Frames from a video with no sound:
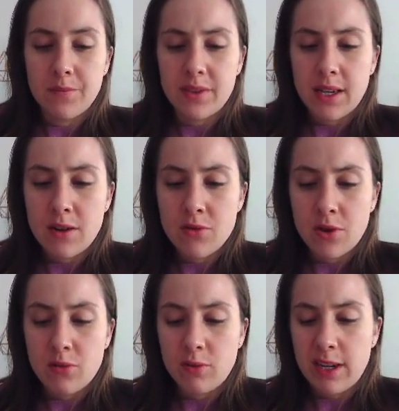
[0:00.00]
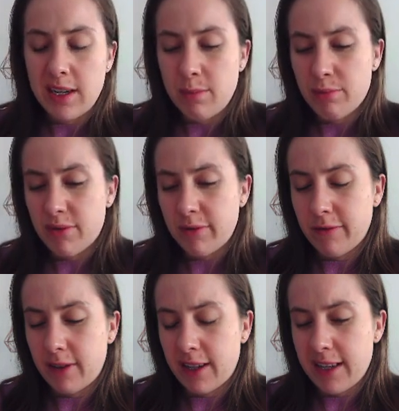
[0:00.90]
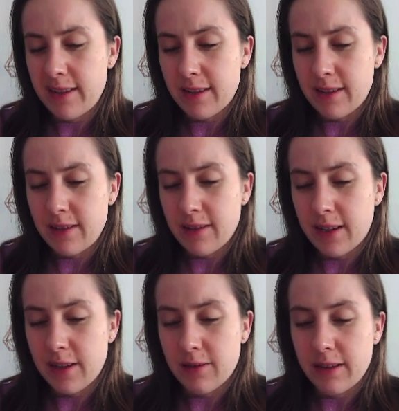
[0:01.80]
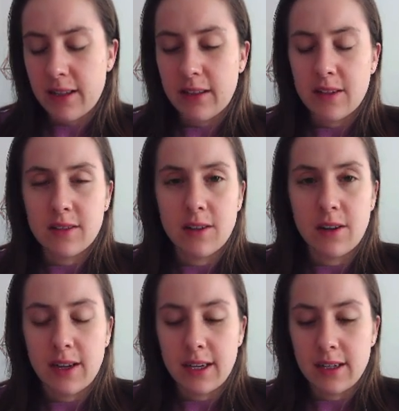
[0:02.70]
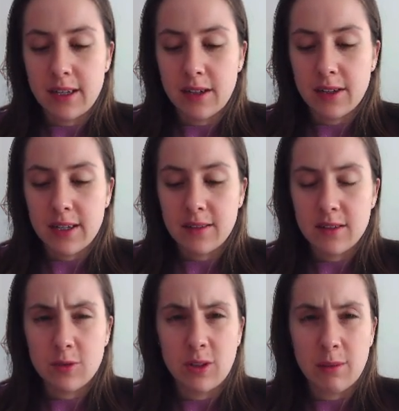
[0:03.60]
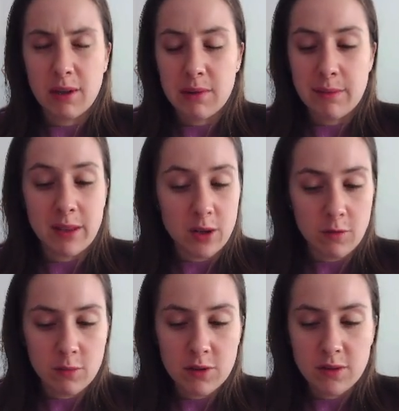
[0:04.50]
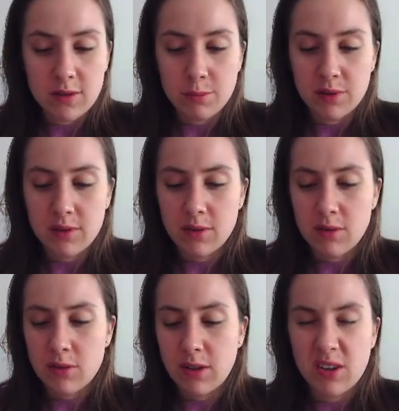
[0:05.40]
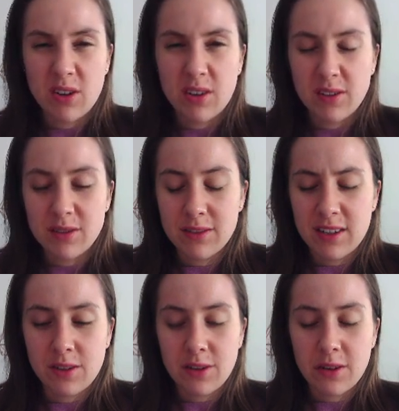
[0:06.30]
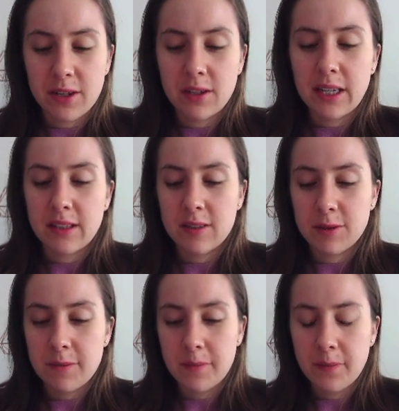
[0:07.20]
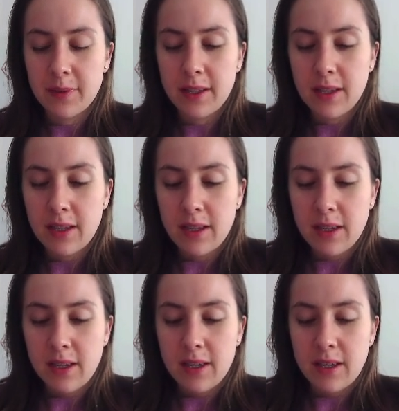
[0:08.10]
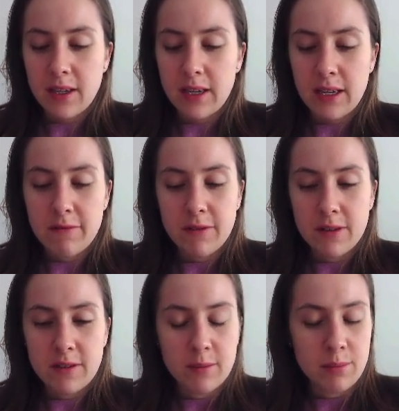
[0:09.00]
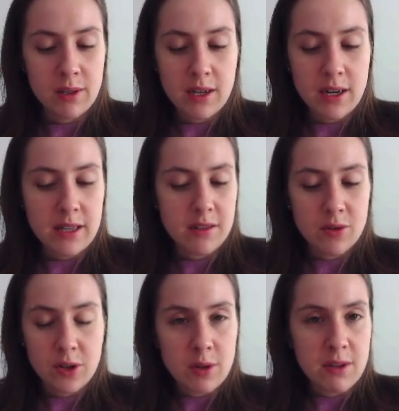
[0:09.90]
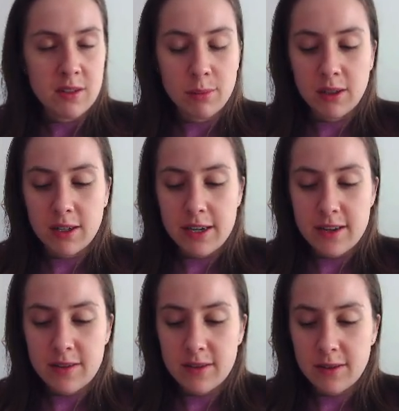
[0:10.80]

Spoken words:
They're not really provided either. I think that's unlikely unless it's talking about maybe the government, but it's not a cost. I don't know. I don't like this one. Infinite supply. They're not going to be supplied.